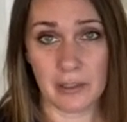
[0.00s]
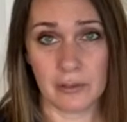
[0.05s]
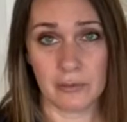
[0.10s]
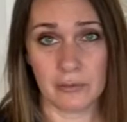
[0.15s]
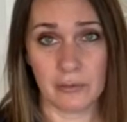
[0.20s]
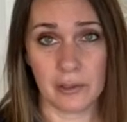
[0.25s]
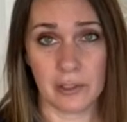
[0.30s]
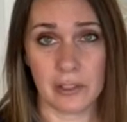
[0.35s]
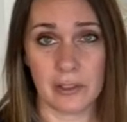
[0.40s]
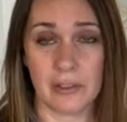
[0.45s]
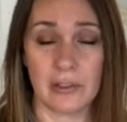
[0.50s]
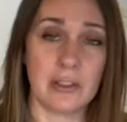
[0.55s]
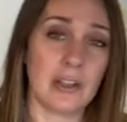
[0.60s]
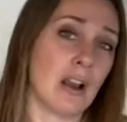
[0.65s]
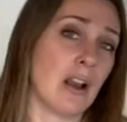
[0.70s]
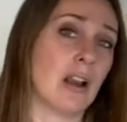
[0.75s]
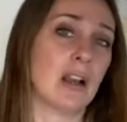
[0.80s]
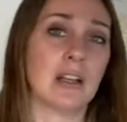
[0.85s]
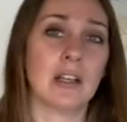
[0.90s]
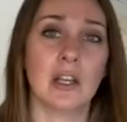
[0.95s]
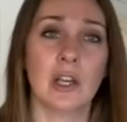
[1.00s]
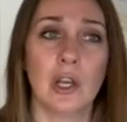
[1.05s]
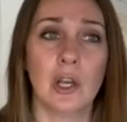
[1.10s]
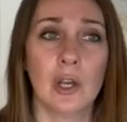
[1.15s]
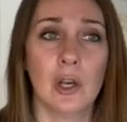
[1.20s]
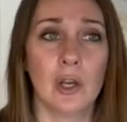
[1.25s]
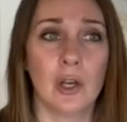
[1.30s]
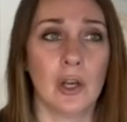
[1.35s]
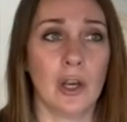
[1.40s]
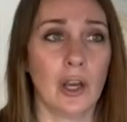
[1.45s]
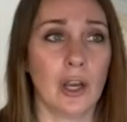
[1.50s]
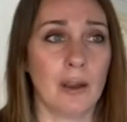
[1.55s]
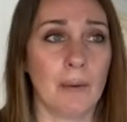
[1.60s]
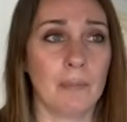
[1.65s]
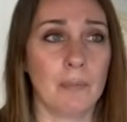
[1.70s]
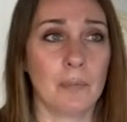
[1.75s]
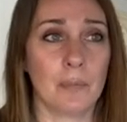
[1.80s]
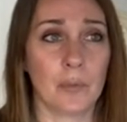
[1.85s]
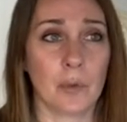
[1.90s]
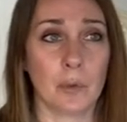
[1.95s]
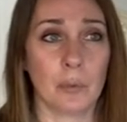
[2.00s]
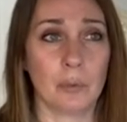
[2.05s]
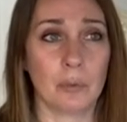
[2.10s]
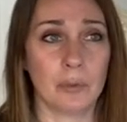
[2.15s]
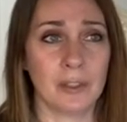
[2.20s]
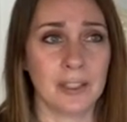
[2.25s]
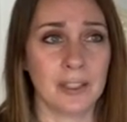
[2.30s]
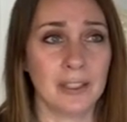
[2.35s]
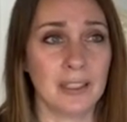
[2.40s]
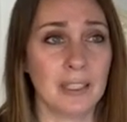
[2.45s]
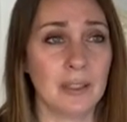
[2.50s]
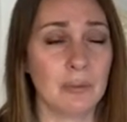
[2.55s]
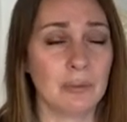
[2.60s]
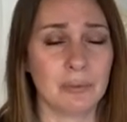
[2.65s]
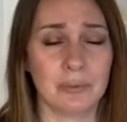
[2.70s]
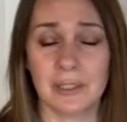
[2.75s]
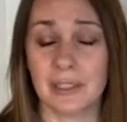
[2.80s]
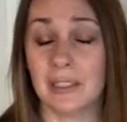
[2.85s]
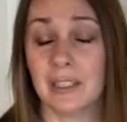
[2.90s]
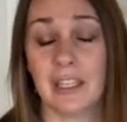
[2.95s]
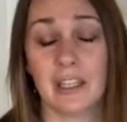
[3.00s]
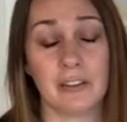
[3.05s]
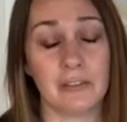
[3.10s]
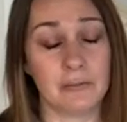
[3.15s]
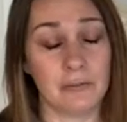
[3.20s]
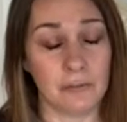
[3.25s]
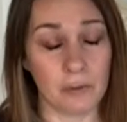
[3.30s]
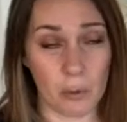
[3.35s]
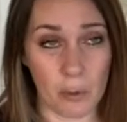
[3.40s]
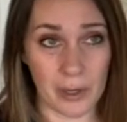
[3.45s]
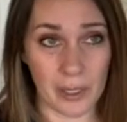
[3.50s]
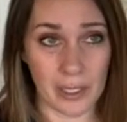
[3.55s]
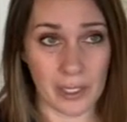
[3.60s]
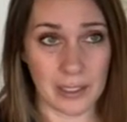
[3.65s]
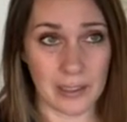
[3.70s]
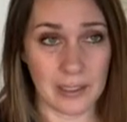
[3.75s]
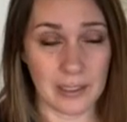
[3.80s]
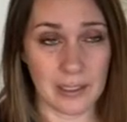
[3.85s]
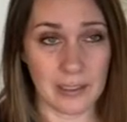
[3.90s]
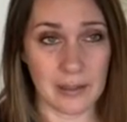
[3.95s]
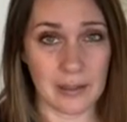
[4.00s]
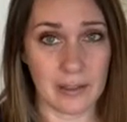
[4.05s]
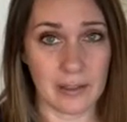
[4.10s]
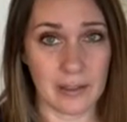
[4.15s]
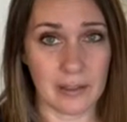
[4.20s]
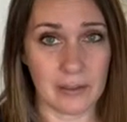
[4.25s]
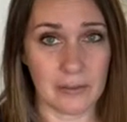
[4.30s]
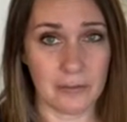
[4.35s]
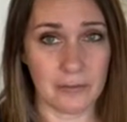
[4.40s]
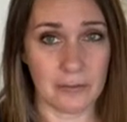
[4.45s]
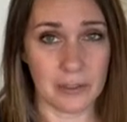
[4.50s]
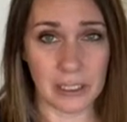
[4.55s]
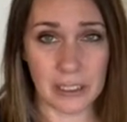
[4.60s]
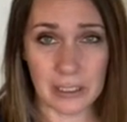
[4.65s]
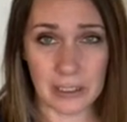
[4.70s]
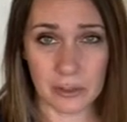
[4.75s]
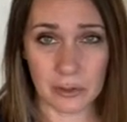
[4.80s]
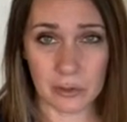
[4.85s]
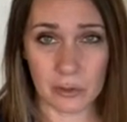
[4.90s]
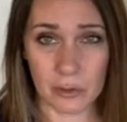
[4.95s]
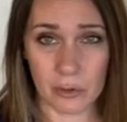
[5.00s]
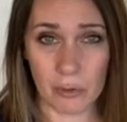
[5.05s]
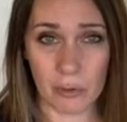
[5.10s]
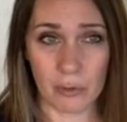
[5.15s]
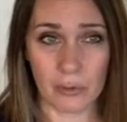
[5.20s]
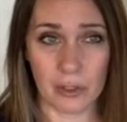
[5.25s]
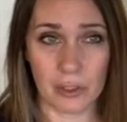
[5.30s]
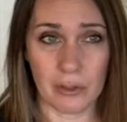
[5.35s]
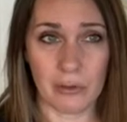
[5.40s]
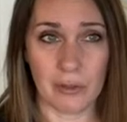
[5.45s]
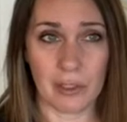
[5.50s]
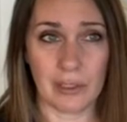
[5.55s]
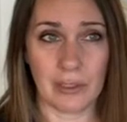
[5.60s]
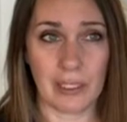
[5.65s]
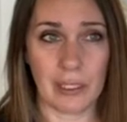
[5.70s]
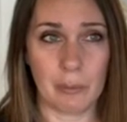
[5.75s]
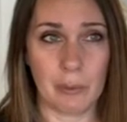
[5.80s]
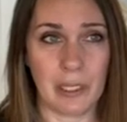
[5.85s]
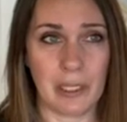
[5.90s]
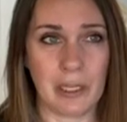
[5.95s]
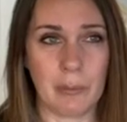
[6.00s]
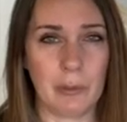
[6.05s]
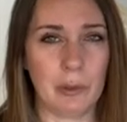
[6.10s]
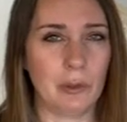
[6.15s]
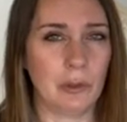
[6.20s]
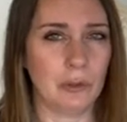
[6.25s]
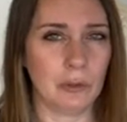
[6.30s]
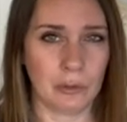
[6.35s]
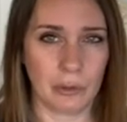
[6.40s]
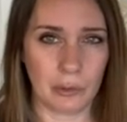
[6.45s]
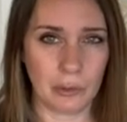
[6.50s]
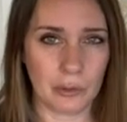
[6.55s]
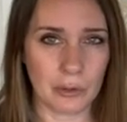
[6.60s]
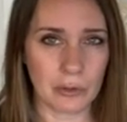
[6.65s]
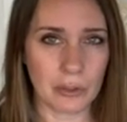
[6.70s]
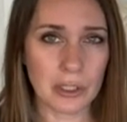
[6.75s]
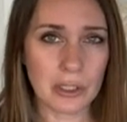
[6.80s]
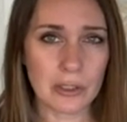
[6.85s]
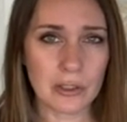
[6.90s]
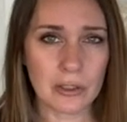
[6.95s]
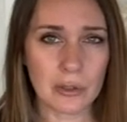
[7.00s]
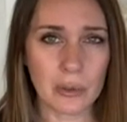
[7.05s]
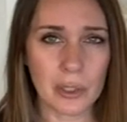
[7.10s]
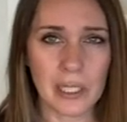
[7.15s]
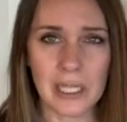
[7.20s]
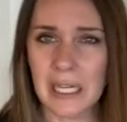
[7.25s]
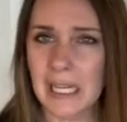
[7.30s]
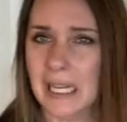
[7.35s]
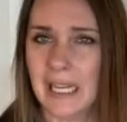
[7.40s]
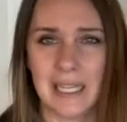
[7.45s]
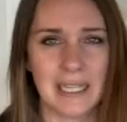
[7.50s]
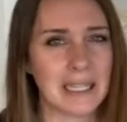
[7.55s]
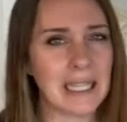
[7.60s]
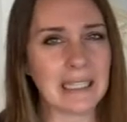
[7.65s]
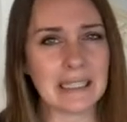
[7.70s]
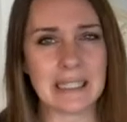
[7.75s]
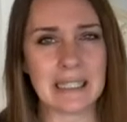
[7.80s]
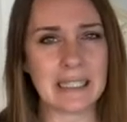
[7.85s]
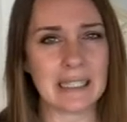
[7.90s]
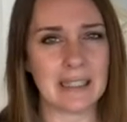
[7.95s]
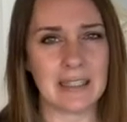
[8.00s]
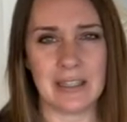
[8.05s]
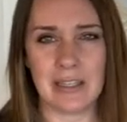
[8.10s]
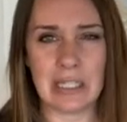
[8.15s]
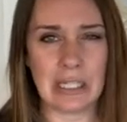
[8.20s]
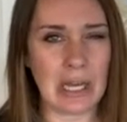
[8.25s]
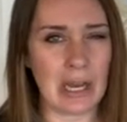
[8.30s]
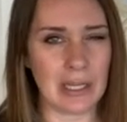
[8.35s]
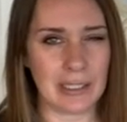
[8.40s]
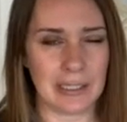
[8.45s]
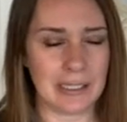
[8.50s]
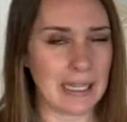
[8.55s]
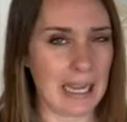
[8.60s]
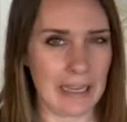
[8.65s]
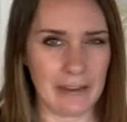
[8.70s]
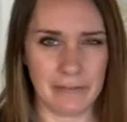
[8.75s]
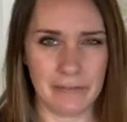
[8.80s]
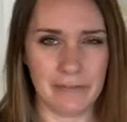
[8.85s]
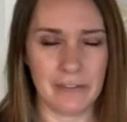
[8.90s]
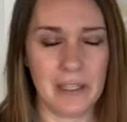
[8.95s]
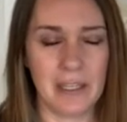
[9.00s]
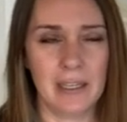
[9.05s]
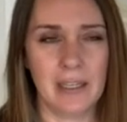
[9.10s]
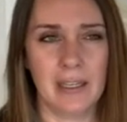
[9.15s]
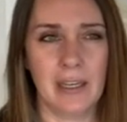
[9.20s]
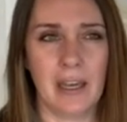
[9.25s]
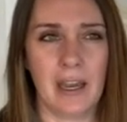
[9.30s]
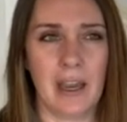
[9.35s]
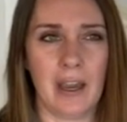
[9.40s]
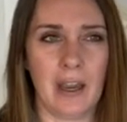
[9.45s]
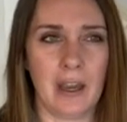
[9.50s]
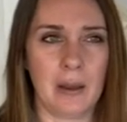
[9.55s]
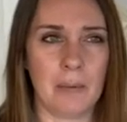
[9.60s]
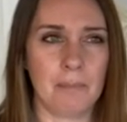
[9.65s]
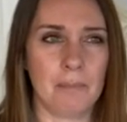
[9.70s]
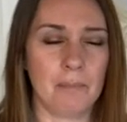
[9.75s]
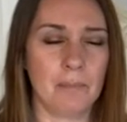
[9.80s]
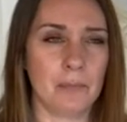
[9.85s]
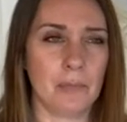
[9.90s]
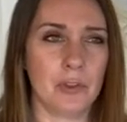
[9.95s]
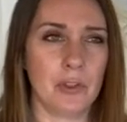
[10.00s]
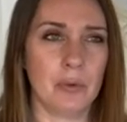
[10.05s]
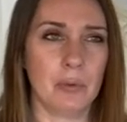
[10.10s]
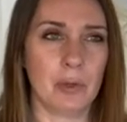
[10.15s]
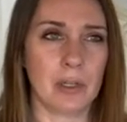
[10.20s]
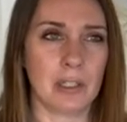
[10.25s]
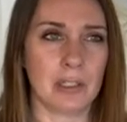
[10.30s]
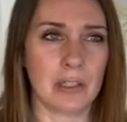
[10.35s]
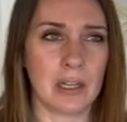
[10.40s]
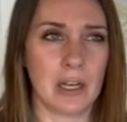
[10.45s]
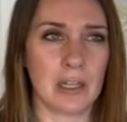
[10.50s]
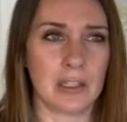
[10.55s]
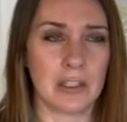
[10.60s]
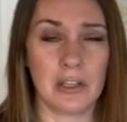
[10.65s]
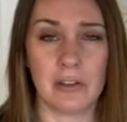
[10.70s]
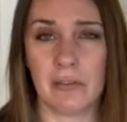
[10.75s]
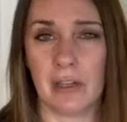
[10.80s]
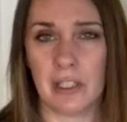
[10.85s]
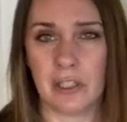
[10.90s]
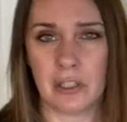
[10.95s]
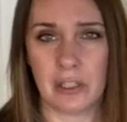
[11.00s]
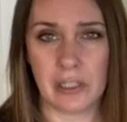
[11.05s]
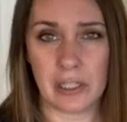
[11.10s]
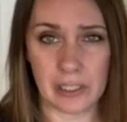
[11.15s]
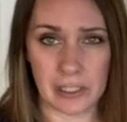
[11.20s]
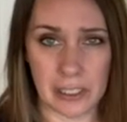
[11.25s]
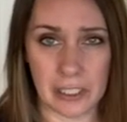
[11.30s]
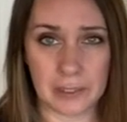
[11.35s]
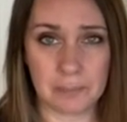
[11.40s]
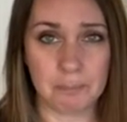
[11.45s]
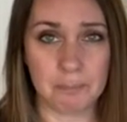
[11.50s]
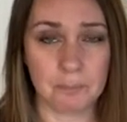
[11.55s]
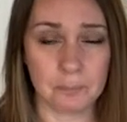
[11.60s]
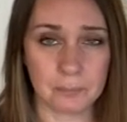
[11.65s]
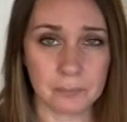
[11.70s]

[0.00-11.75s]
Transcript: for your dog. Really avoid the flea control that you can pick up at the grocery store. That's not safe. You want to talk to your veterinarian